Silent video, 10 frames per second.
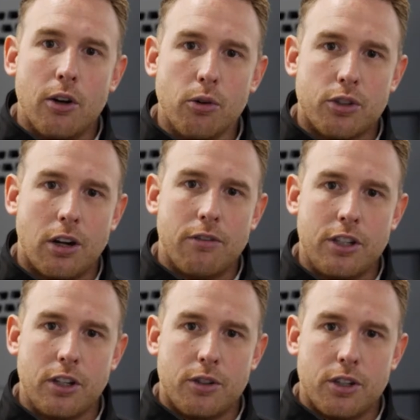and also
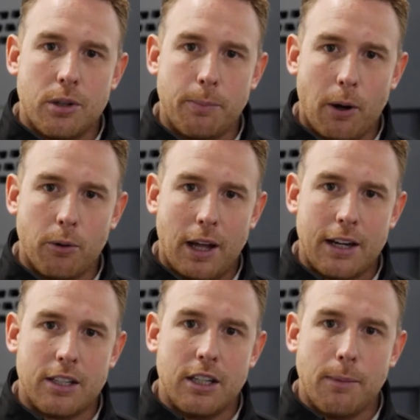reduces the
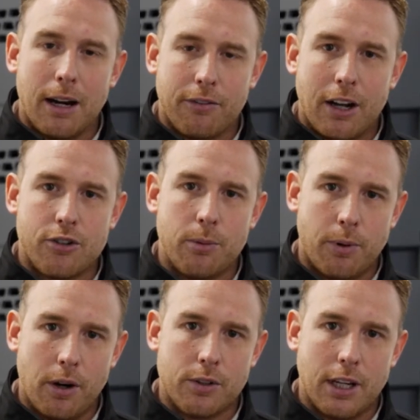bottlenecks in your manufacturing
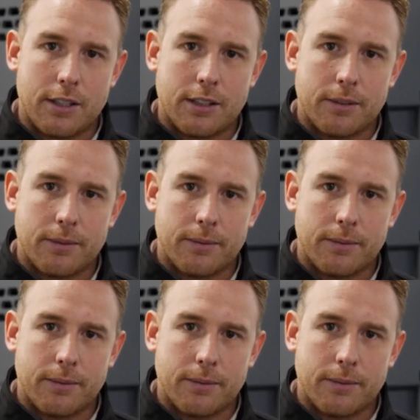process.